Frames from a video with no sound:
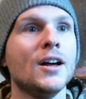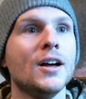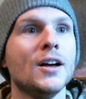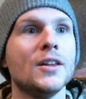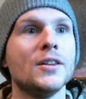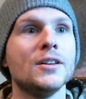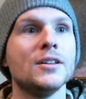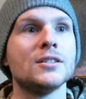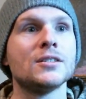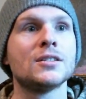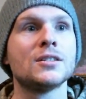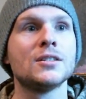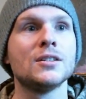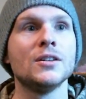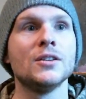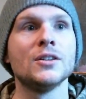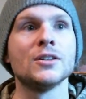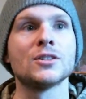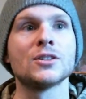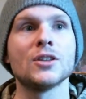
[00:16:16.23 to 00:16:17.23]
this
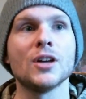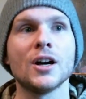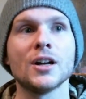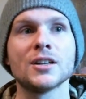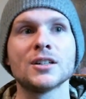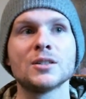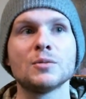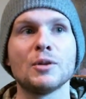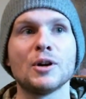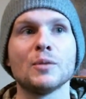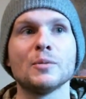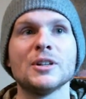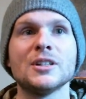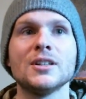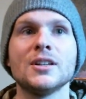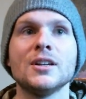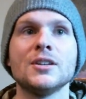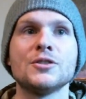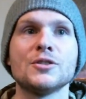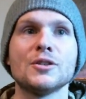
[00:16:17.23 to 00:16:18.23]
thought experiment to
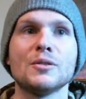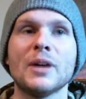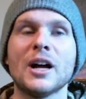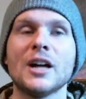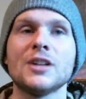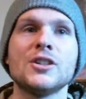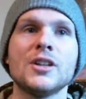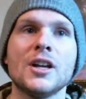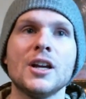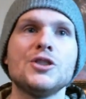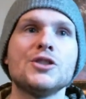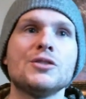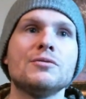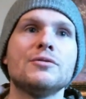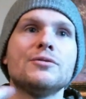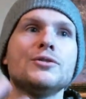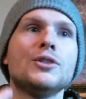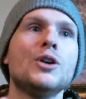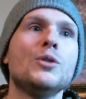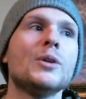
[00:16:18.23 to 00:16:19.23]
get your imagination
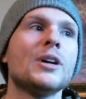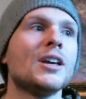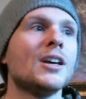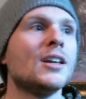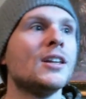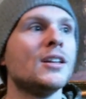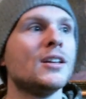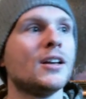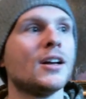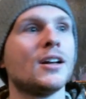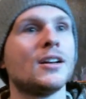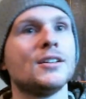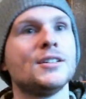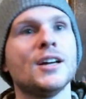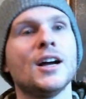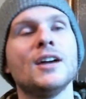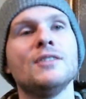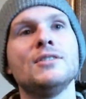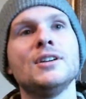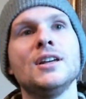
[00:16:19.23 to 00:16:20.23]
flowing, and then kind of
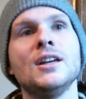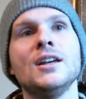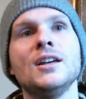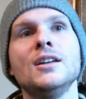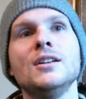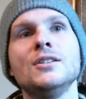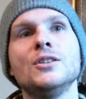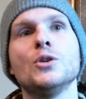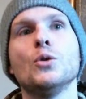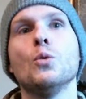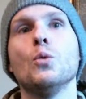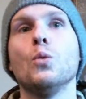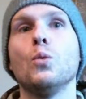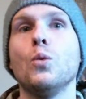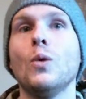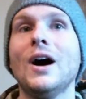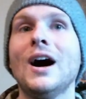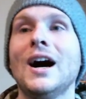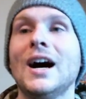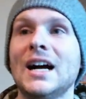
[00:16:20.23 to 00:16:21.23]
diving into
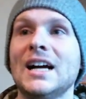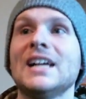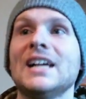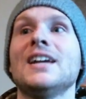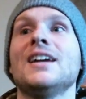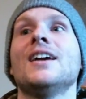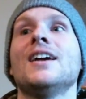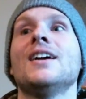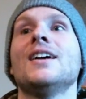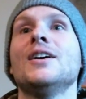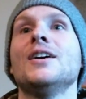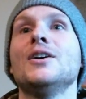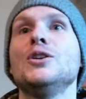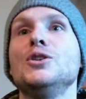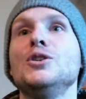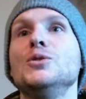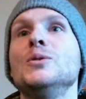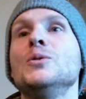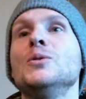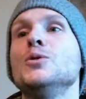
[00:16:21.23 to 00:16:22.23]
why
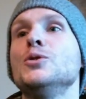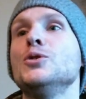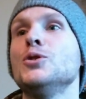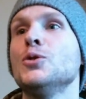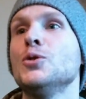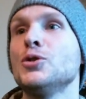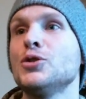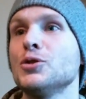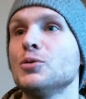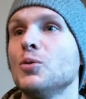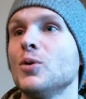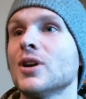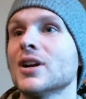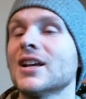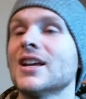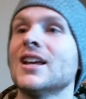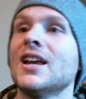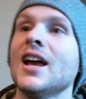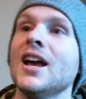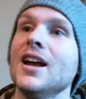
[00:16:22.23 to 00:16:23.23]
you should want
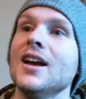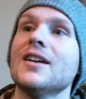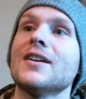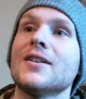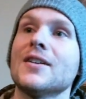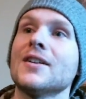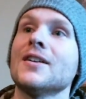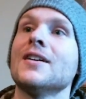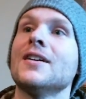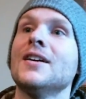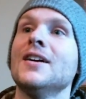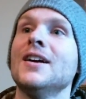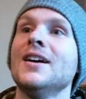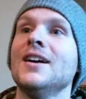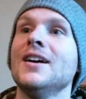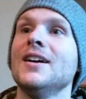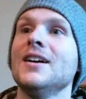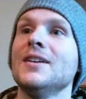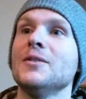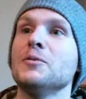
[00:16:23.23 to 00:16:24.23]
to care
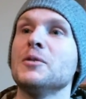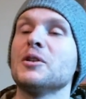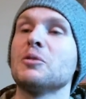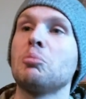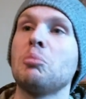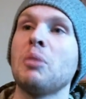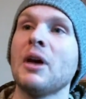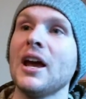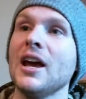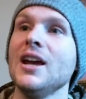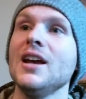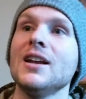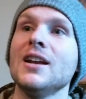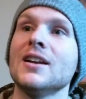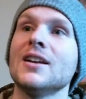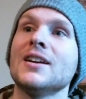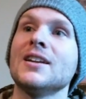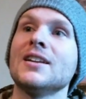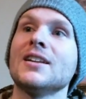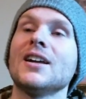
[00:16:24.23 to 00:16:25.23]
with pain,
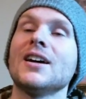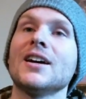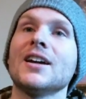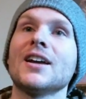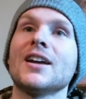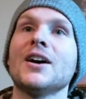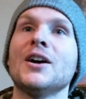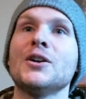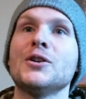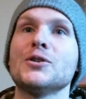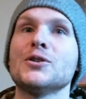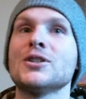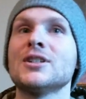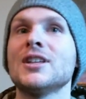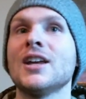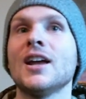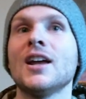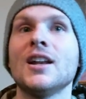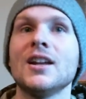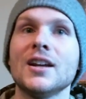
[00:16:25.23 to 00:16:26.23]
and, like,
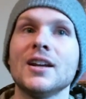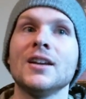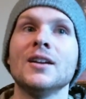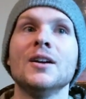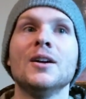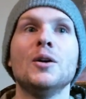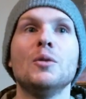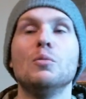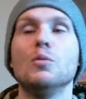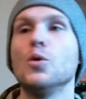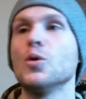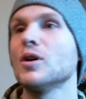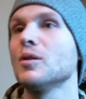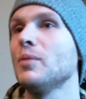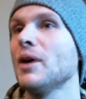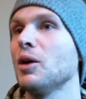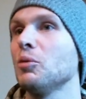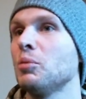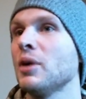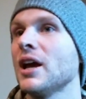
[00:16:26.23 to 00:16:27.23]
understanding more
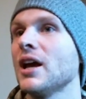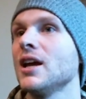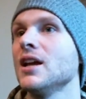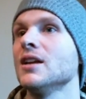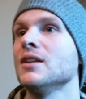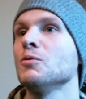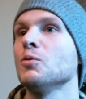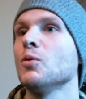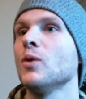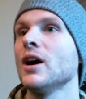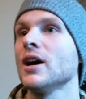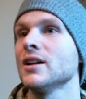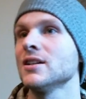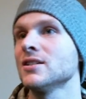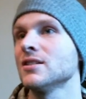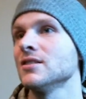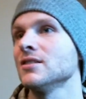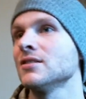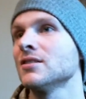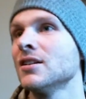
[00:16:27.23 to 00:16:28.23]
about pain and why it's
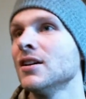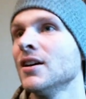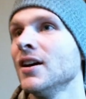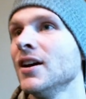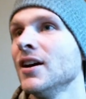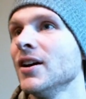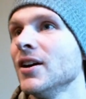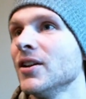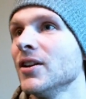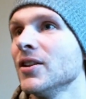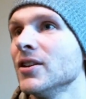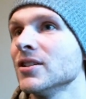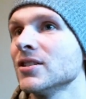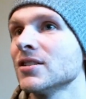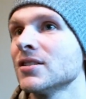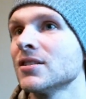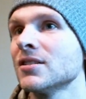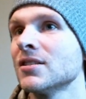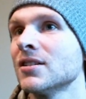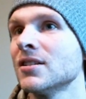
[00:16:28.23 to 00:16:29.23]
this
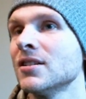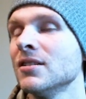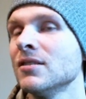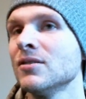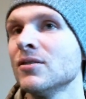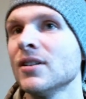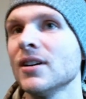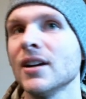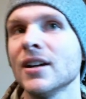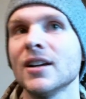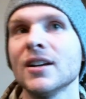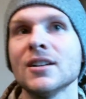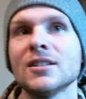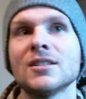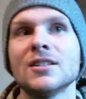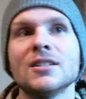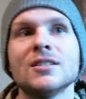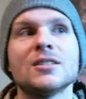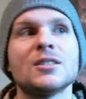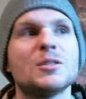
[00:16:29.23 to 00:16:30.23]
I guess
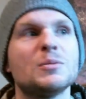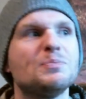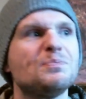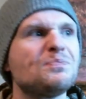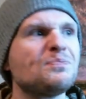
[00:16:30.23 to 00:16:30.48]
this